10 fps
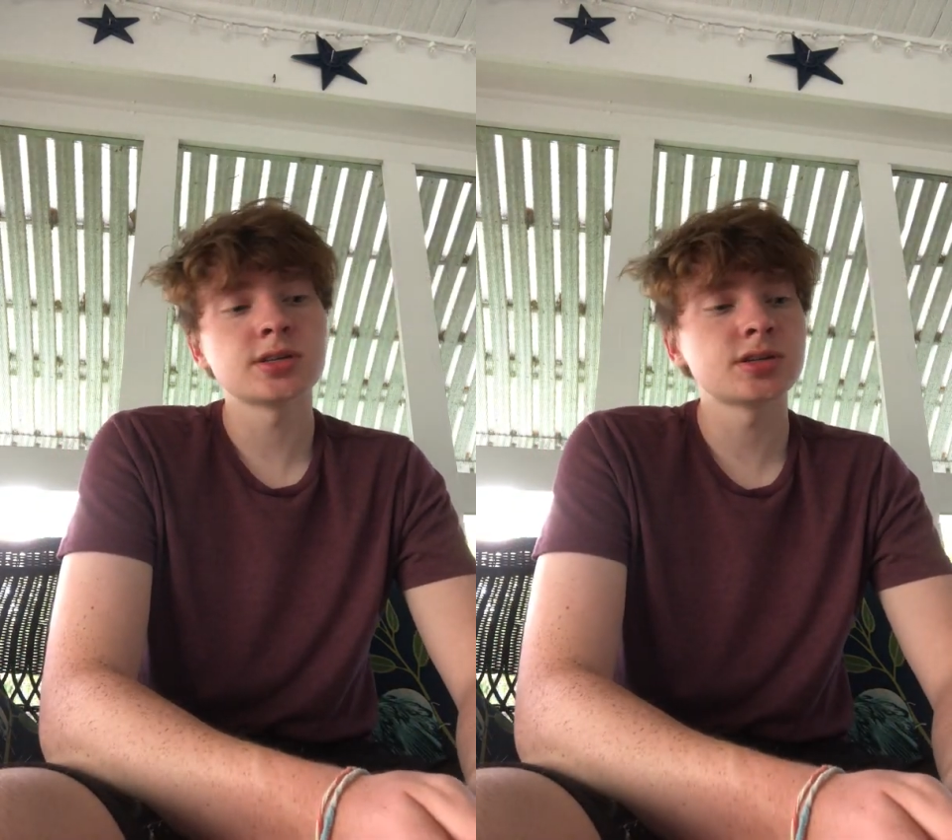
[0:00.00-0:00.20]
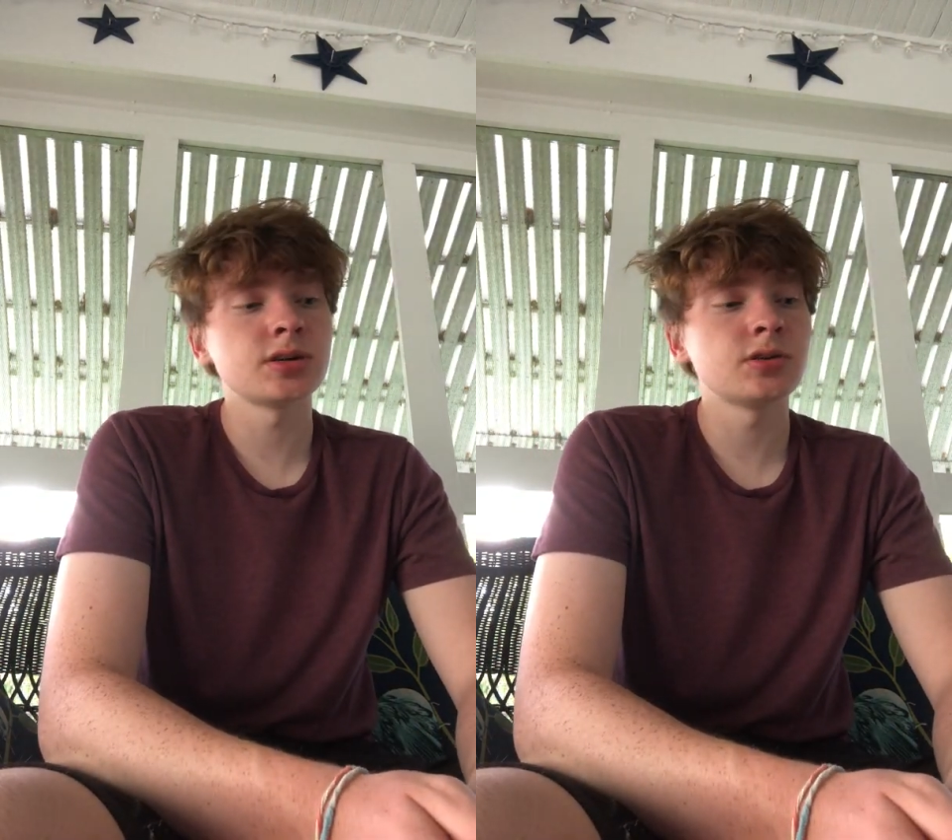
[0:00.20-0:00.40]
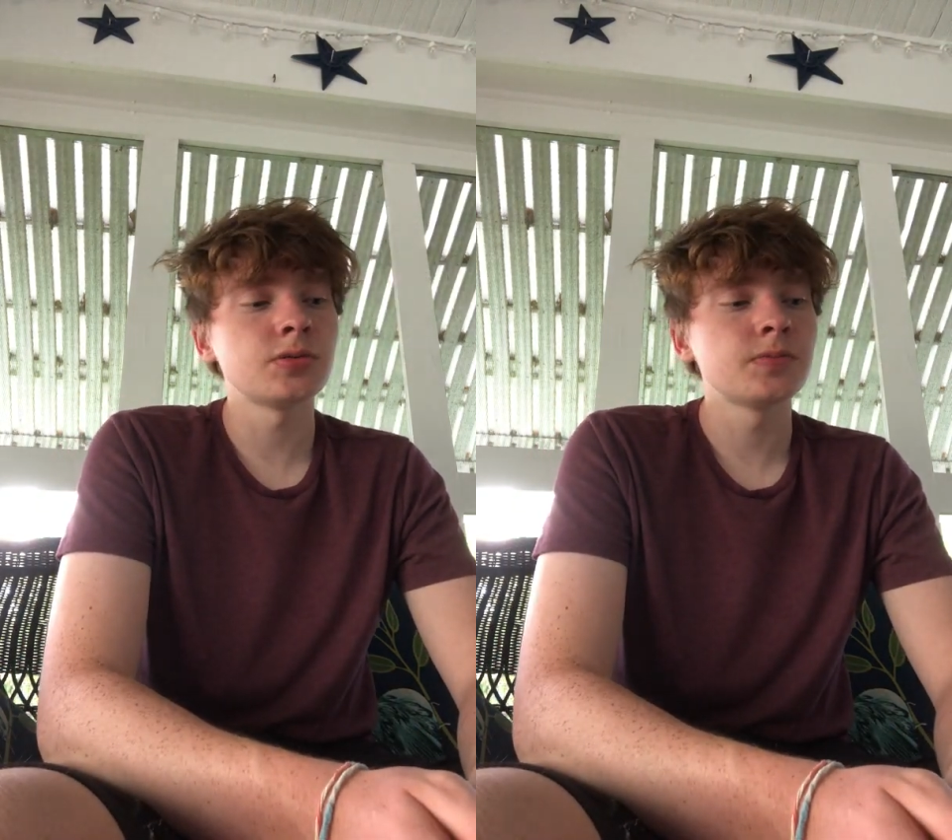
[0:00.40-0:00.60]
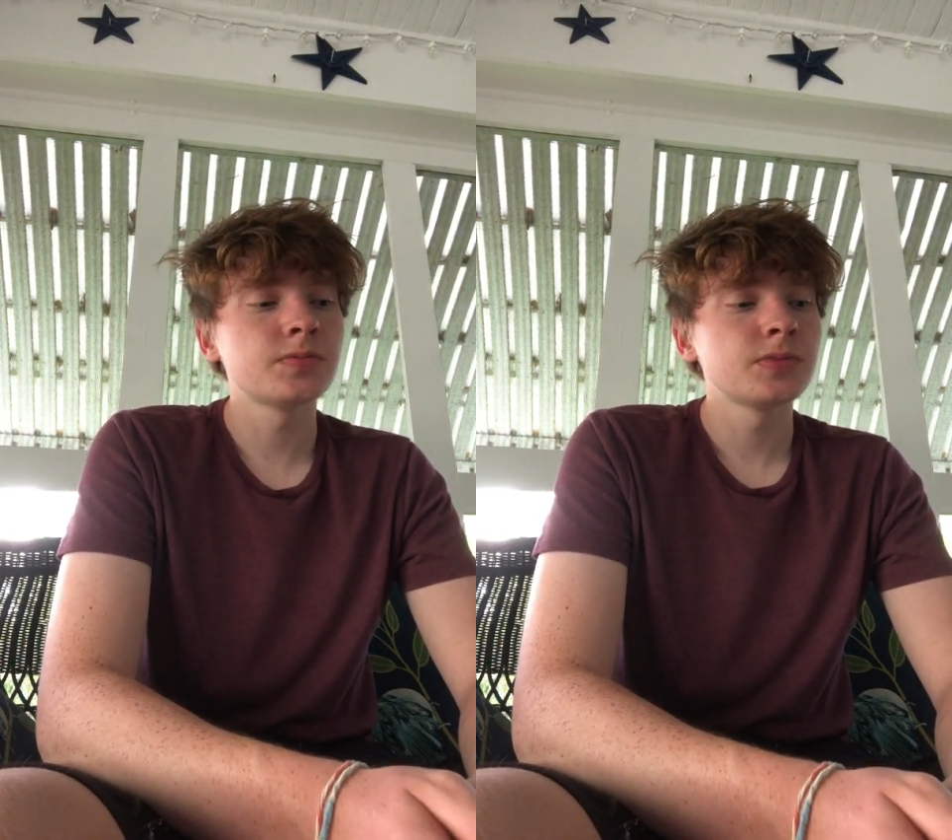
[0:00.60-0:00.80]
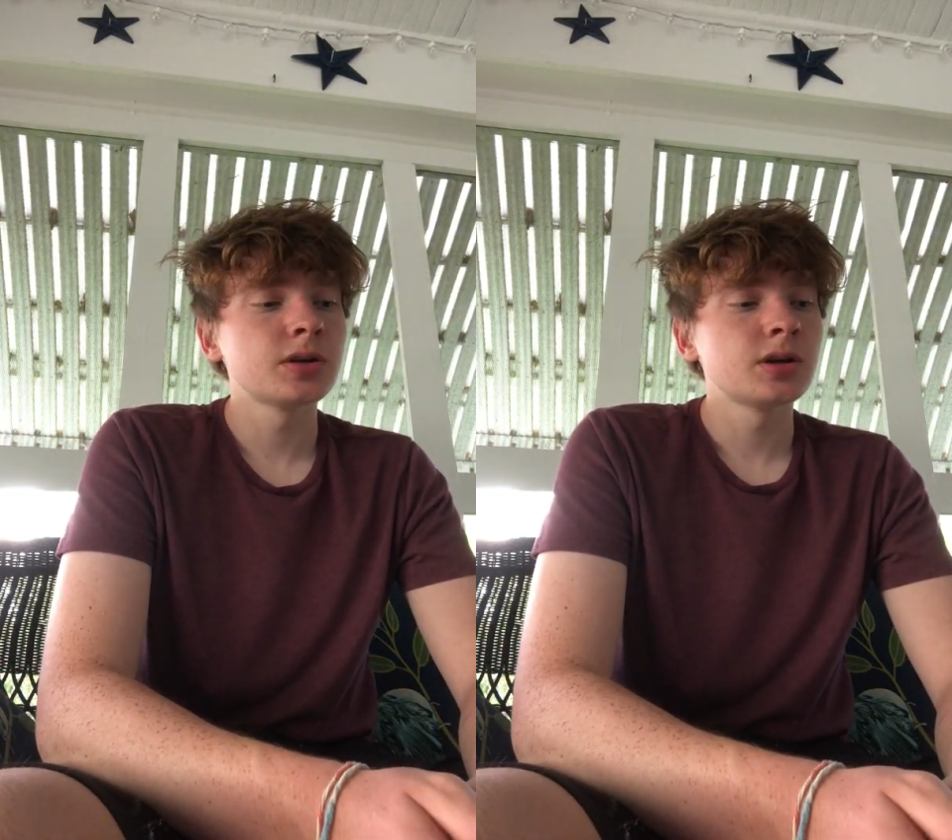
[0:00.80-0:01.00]
So
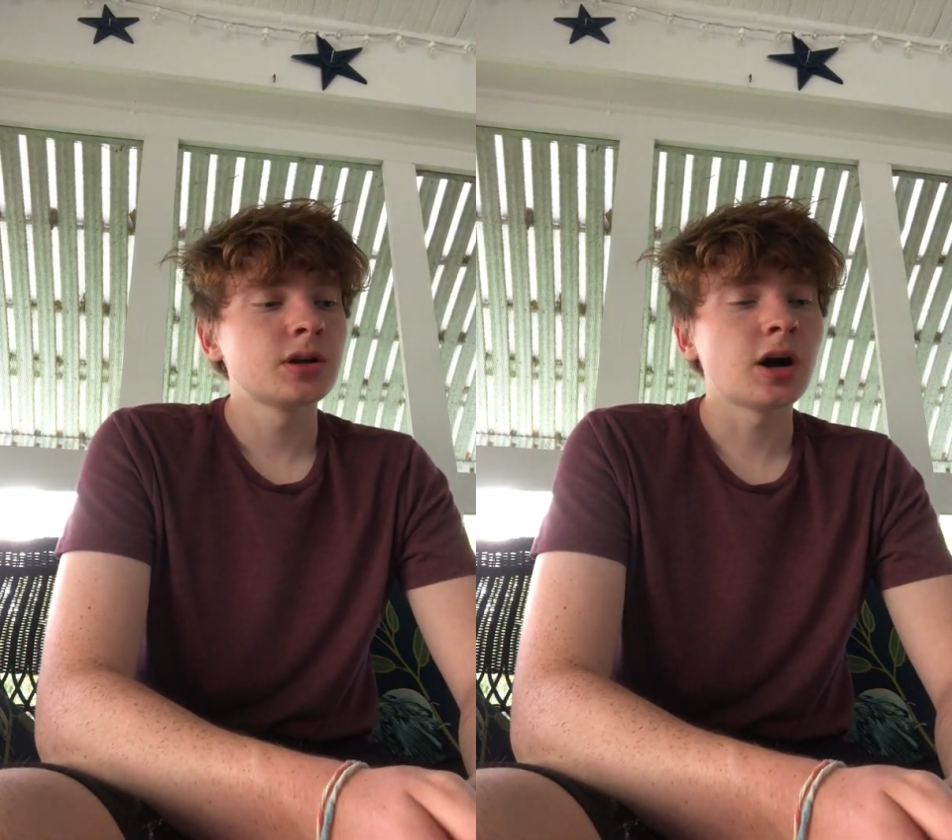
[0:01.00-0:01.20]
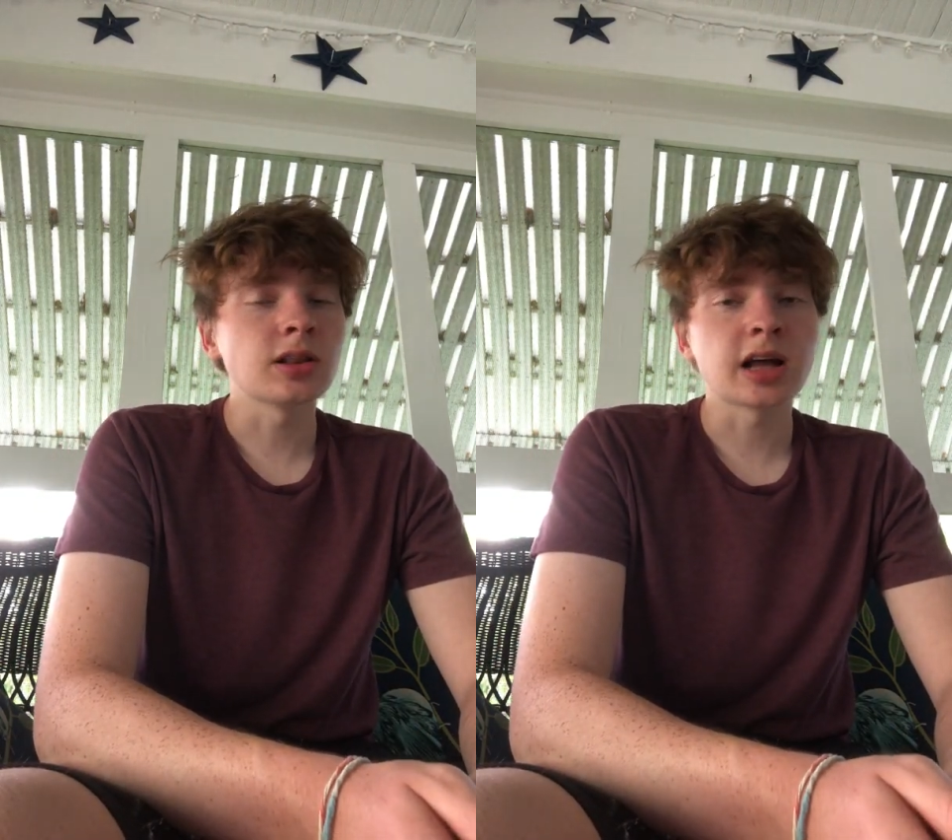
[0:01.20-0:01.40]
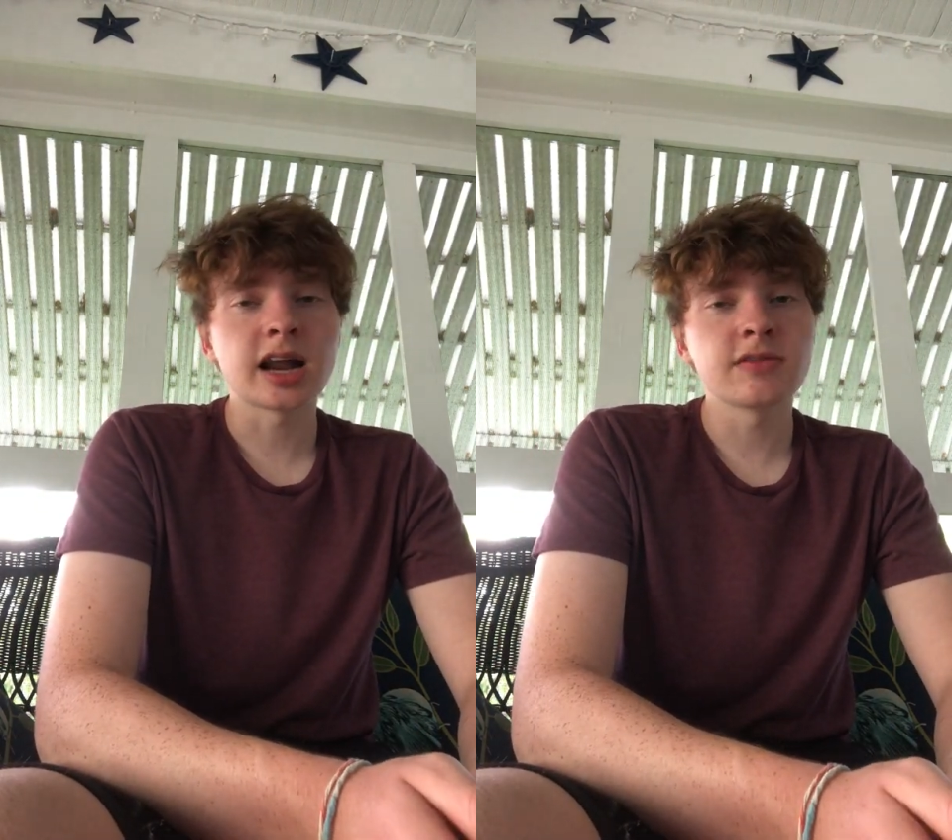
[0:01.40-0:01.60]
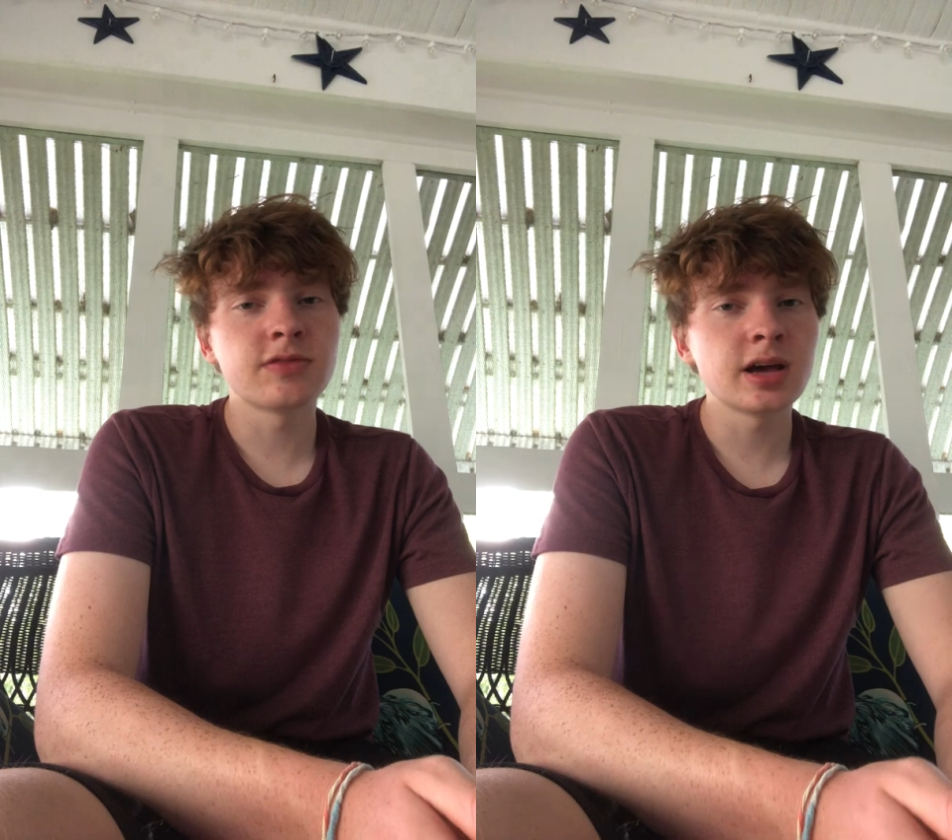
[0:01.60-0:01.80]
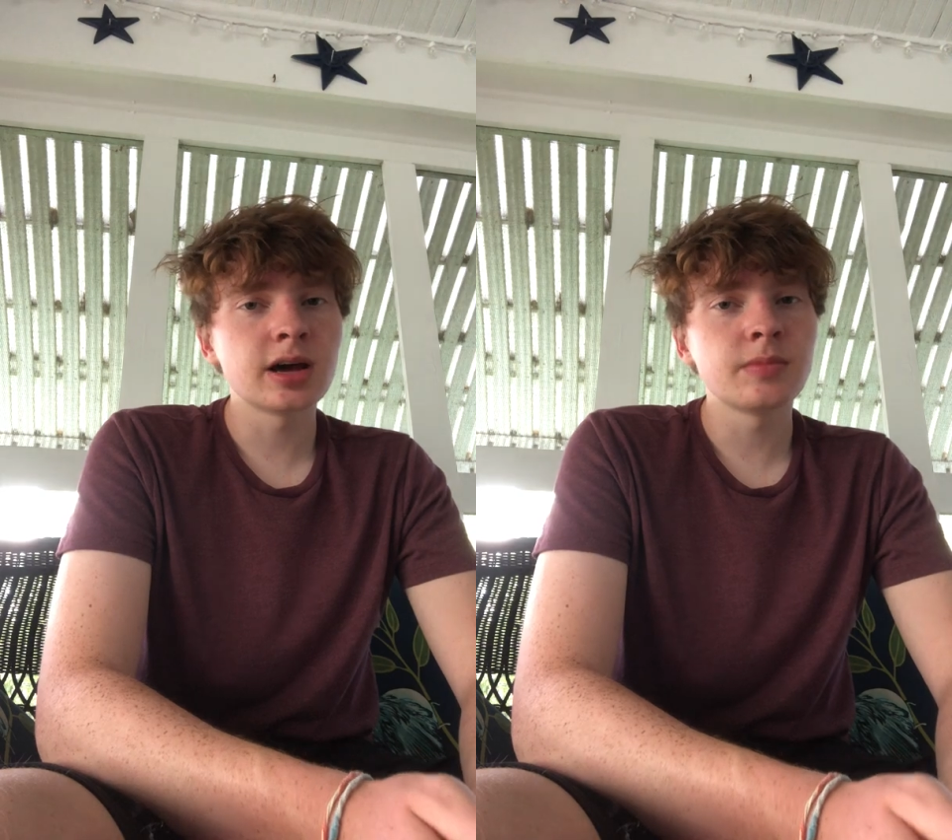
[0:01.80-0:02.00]
a lot of
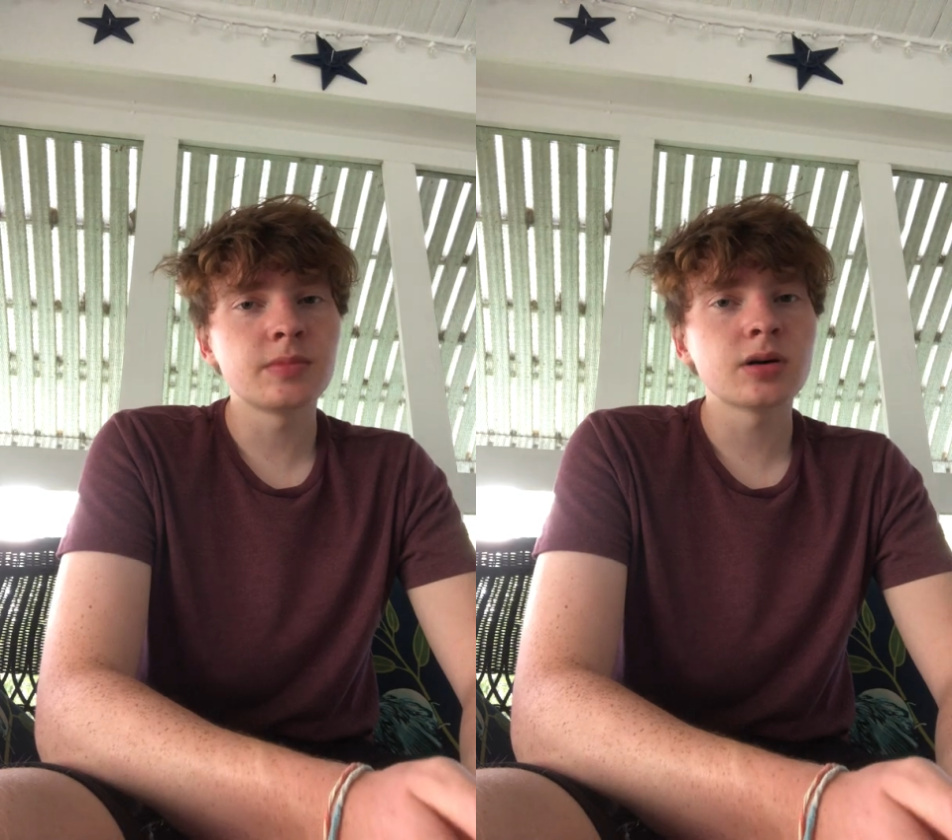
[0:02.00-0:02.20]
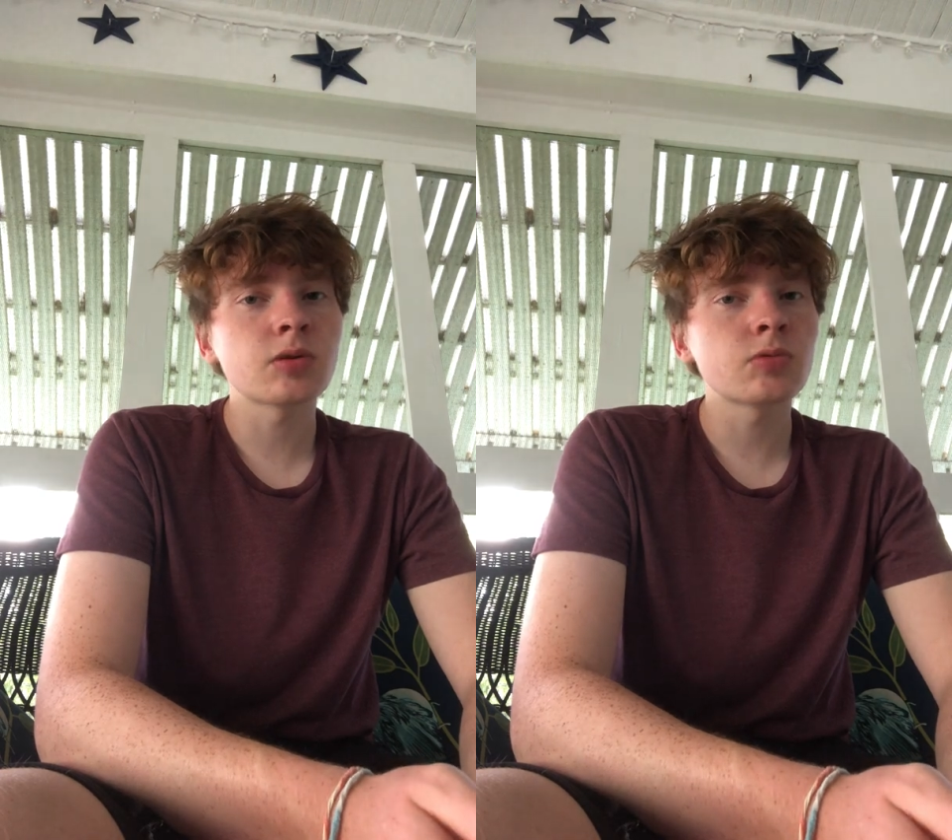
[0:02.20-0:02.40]
them,